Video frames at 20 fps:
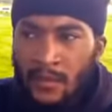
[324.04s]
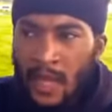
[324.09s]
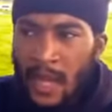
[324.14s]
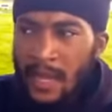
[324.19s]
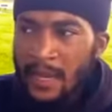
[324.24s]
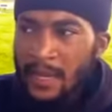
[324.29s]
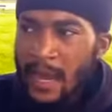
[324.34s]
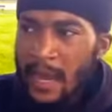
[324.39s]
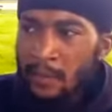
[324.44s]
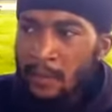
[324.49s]

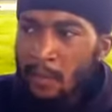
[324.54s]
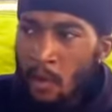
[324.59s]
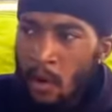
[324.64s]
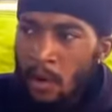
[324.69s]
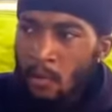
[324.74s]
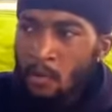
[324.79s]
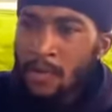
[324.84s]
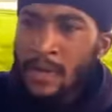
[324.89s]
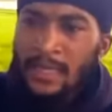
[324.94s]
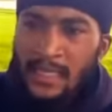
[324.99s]
and and
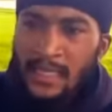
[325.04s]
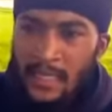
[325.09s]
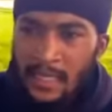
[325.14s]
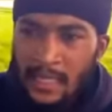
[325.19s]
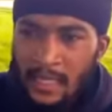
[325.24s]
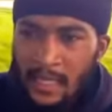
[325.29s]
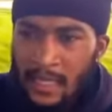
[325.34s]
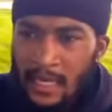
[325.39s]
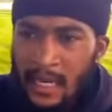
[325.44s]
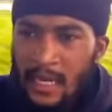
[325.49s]
more
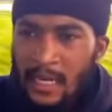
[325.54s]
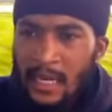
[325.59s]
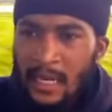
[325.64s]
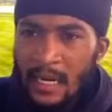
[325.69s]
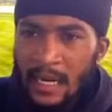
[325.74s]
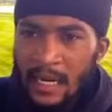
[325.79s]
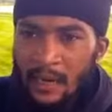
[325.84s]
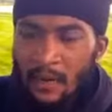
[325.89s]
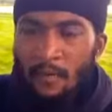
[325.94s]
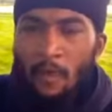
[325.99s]
recently uh,
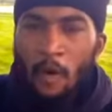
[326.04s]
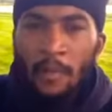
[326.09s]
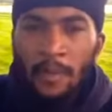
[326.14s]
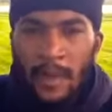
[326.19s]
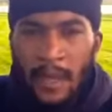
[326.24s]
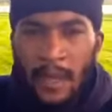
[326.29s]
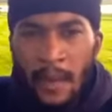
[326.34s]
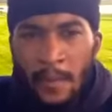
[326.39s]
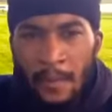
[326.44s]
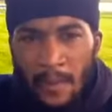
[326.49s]
in the
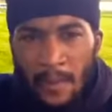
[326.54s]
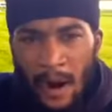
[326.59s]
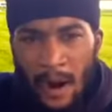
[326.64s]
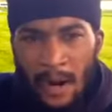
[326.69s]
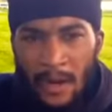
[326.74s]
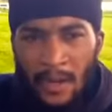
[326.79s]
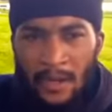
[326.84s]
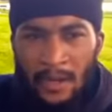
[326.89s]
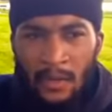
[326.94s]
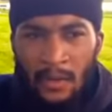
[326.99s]
Roman Empire.
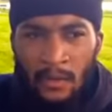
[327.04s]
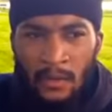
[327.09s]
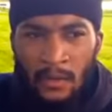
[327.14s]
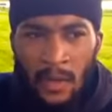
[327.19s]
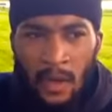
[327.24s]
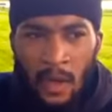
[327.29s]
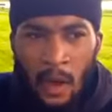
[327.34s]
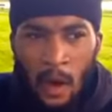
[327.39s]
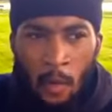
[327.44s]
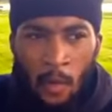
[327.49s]
You know,
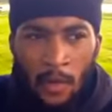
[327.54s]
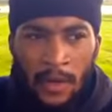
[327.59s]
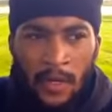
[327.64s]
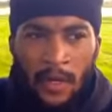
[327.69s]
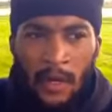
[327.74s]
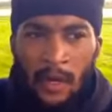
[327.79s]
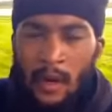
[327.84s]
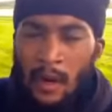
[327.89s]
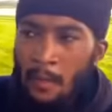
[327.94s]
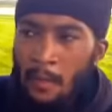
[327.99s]

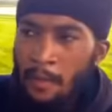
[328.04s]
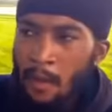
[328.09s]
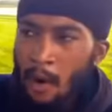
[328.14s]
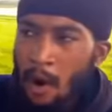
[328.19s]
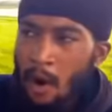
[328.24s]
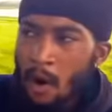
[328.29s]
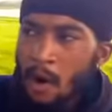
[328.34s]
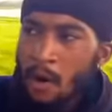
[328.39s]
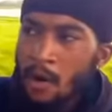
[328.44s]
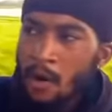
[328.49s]
when um,
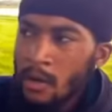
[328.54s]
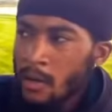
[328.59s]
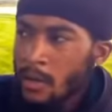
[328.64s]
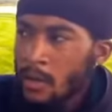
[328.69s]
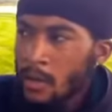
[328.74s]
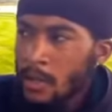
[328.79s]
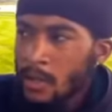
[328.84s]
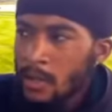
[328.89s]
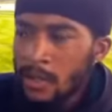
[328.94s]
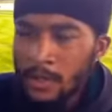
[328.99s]
Paul,
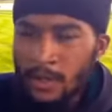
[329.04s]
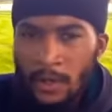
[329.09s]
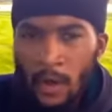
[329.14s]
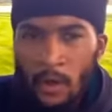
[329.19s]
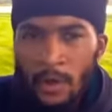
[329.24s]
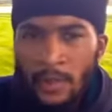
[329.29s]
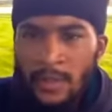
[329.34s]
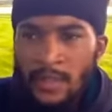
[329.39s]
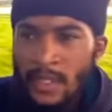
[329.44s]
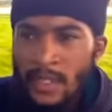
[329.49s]
you
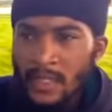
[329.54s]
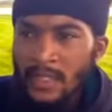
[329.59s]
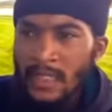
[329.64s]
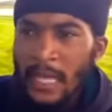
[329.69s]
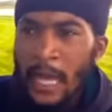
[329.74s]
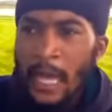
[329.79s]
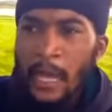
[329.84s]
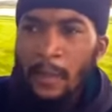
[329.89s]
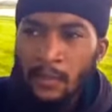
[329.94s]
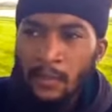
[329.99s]
know, and
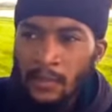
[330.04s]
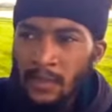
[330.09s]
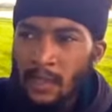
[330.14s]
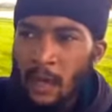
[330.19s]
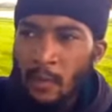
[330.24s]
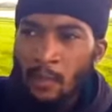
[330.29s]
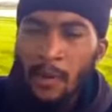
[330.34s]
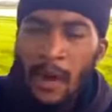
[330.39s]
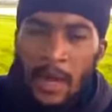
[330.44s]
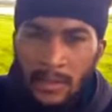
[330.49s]
disciples, the
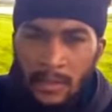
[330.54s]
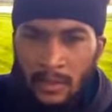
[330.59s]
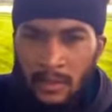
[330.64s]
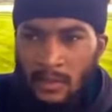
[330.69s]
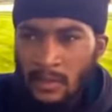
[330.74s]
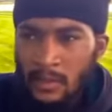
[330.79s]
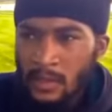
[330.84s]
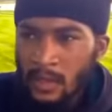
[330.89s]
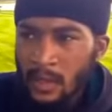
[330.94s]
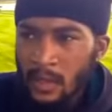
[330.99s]

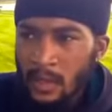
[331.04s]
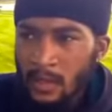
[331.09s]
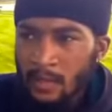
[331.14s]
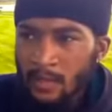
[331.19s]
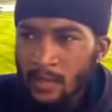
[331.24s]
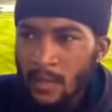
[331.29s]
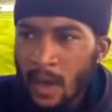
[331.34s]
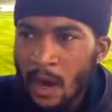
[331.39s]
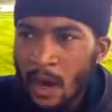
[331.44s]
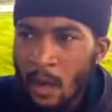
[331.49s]
apostles,
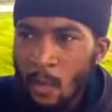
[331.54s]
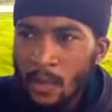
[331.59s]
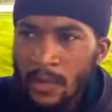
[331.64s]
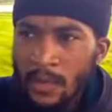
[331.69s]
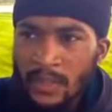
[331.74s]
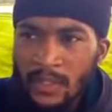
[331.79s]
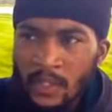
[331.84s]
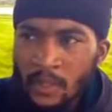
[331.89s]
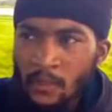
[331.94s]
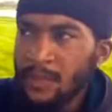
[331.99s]
um,
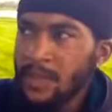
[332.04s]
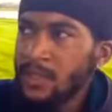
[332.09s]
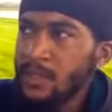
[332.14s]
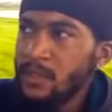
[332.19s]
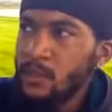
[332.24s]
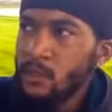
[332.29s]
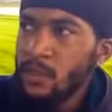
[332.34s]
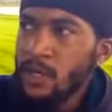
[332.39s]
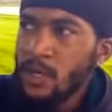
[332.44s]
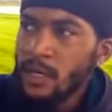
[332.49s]
went to speak
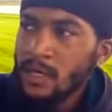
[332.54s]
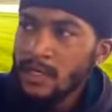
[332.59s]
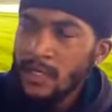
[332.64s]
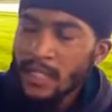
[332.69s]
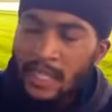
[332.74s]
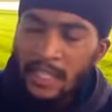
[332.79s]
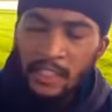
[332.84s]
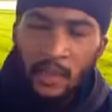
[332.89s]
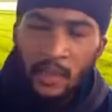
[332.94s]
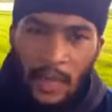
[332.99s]
to the
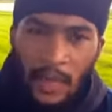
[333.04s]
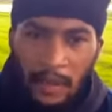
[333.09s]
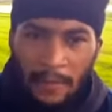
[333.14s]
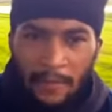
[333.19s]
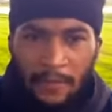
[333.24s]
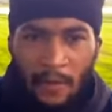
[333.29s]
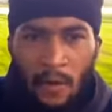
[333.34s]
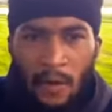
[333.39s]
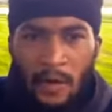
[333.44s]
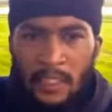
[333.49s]
the Israelite
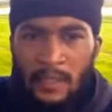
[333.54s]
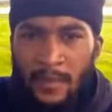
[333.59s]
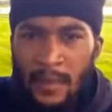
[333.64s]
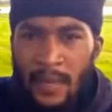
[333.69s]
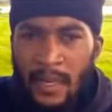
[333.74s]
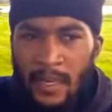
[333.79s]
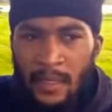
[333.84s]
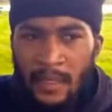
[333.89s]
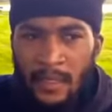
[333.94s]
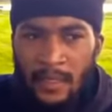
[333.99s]
foreigners,
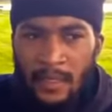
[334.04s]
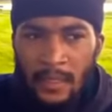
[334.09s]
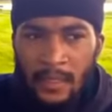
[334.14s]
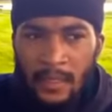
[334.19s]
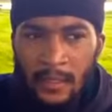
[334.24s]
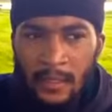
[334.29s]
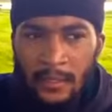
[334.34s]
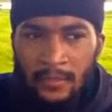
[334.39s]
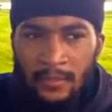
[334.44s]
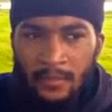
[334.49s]
man,
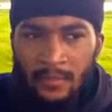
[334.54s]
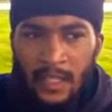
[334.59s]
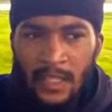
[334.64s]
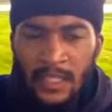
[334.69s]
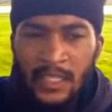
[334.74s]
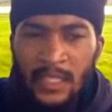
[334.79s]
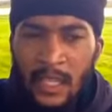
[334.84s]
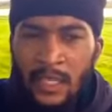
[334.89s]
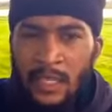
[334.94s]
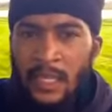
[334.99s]
the
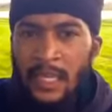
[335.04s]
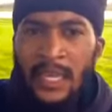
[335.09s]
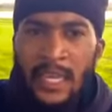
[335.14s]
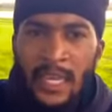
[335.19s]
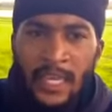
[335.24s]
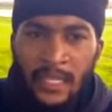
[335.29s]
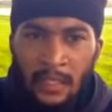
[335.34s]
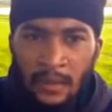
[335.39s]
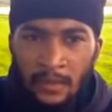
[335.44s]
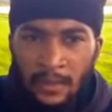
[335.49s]
Southern
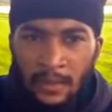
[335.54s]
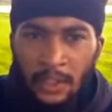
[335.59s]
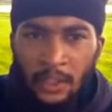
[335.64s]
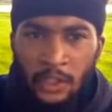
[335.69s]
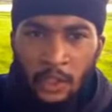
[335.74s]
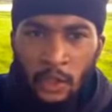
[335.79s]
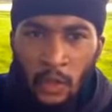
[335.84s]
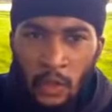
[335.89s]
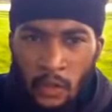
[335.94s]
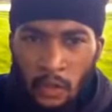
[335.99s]
Kingdom, the
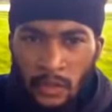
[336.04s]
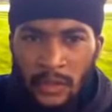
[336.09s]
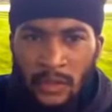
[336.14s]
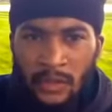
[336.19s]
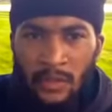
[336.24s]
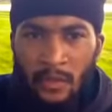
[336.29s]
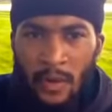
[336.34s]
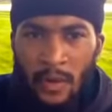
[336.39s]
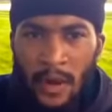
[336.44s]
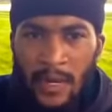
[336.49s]

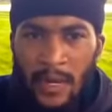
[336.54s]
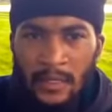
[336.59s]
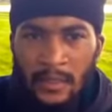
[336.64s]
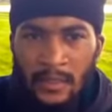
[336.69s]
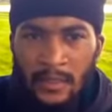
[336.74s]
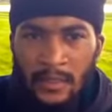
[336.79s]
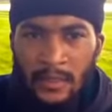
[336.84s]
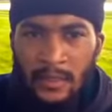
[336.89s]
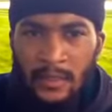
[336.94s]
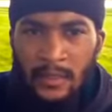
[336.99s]
Jews, right?
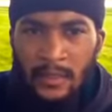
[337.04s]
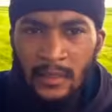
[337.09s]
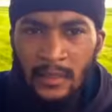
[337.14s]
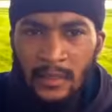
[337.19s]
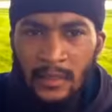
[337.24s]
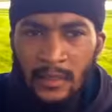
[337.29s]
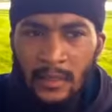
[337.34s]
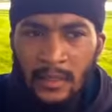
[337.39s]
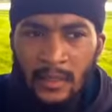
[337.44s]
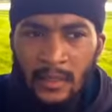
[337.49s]

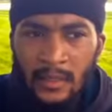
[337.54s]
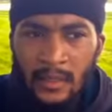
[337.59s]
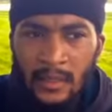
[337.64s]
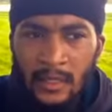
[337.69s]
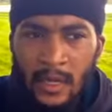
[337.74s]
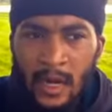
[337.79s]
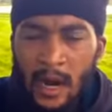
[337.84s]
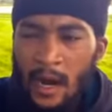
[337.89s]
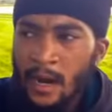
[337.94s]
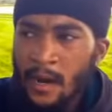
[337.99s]

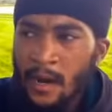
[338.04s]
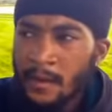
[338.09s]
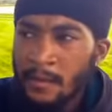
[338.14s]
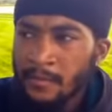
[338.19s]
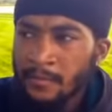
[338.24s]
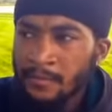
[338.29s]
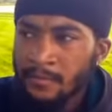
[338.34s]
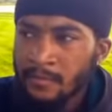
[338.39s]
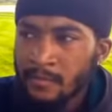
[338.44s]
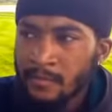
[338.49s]

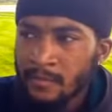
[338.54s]
Um,